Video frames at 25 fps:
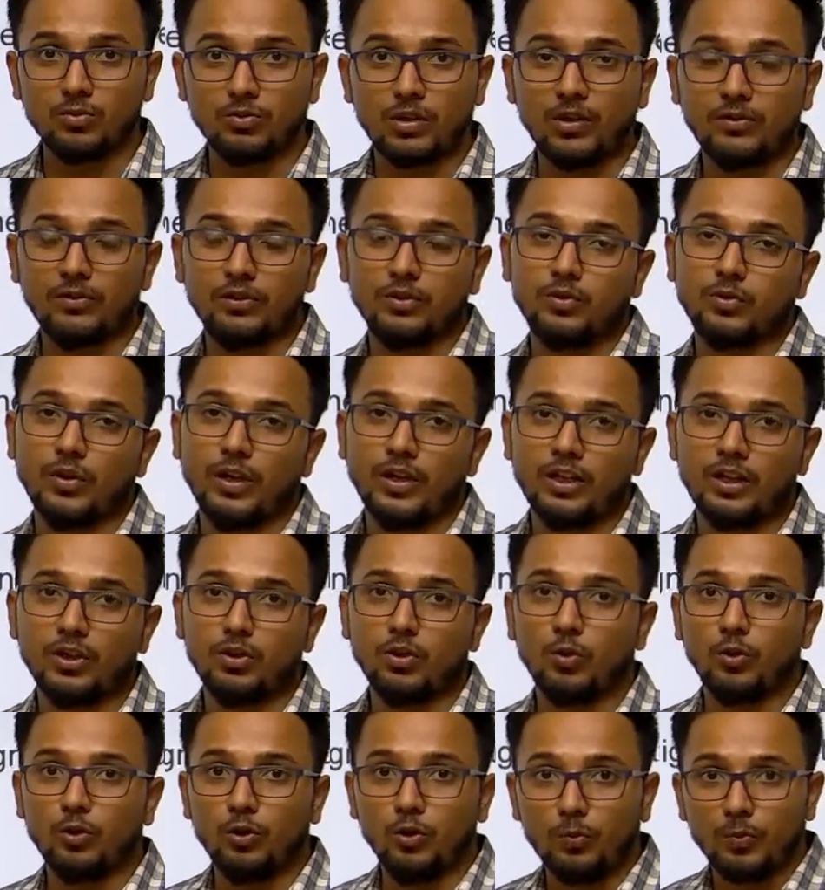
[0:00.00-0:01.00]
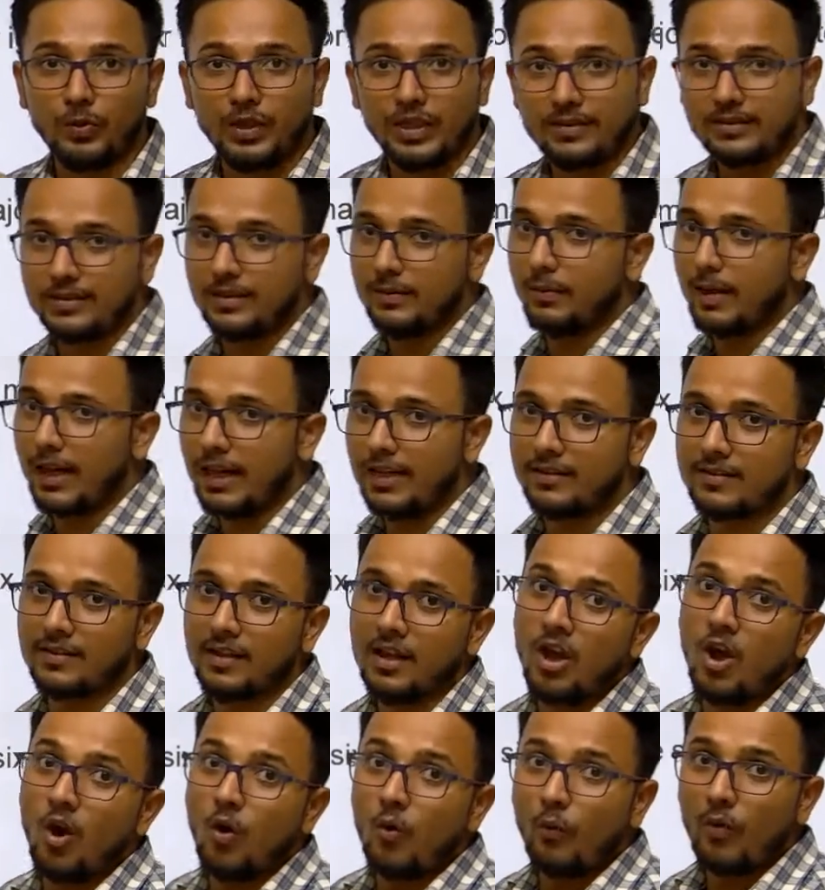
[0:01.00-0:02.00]
in 2022 UPSC
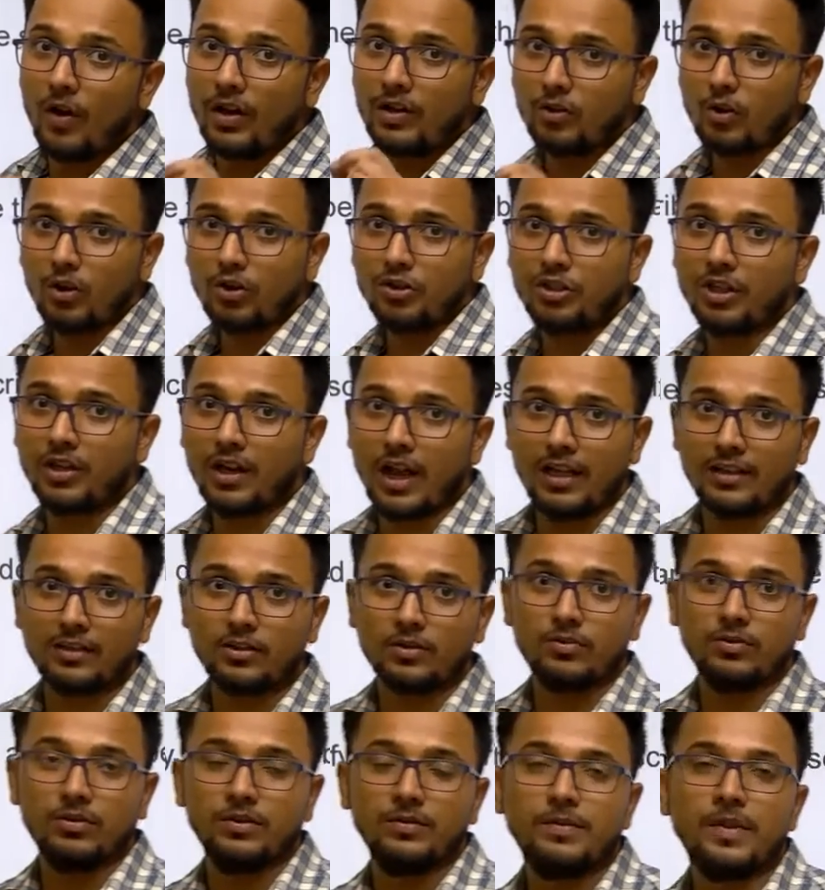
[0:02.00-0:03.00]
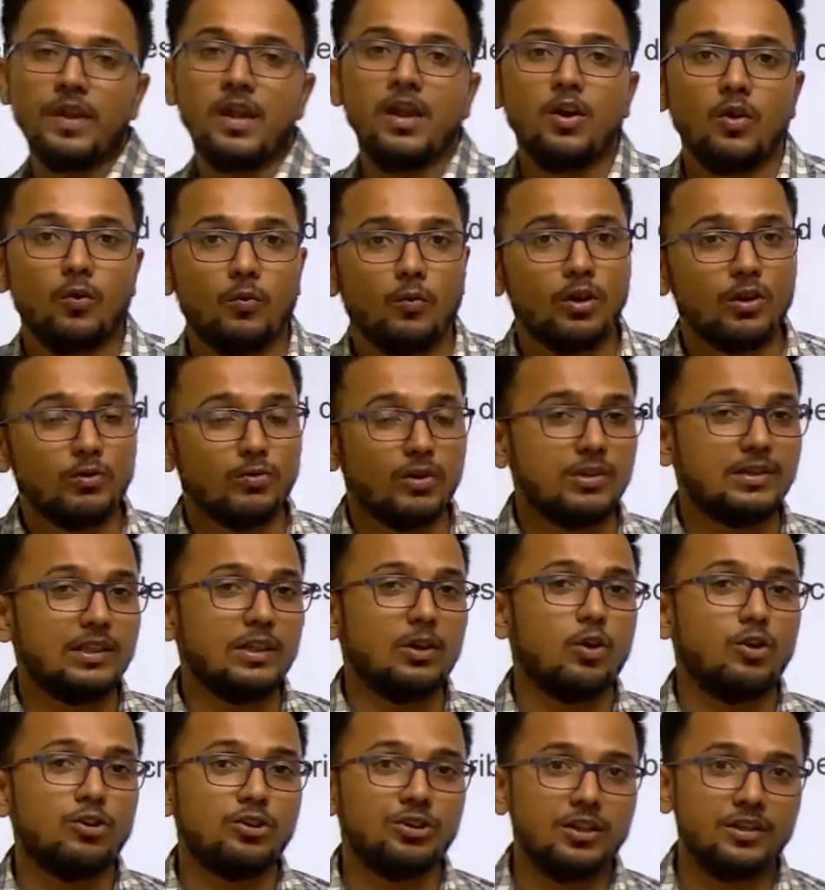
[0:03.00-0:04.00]
mains one question asked, what
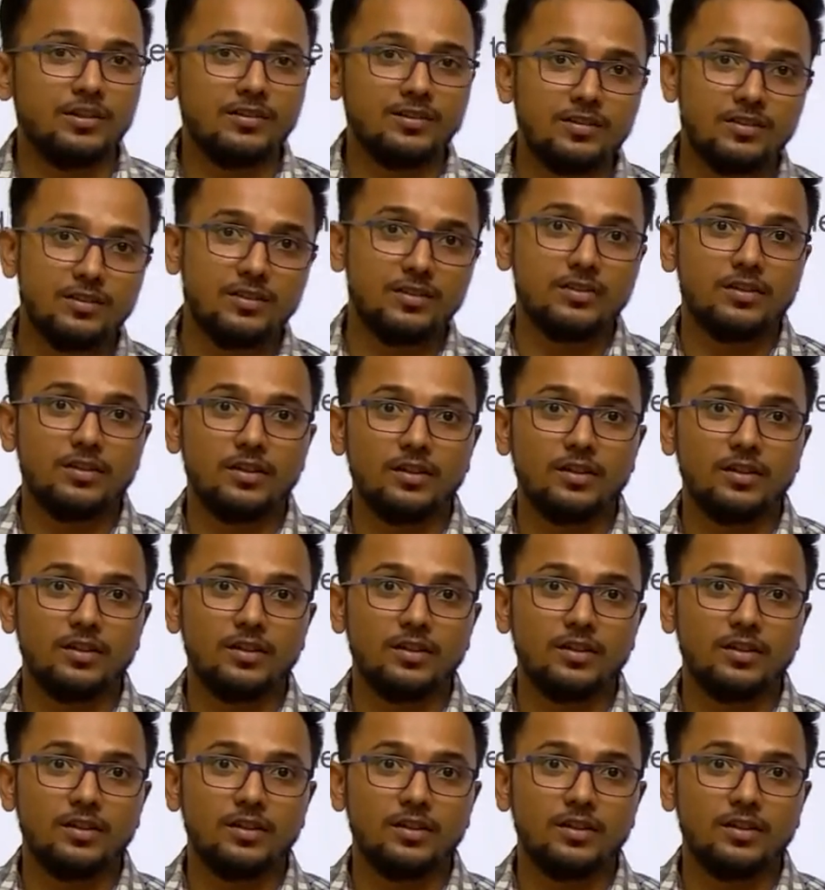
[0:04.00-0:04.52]
was the questions?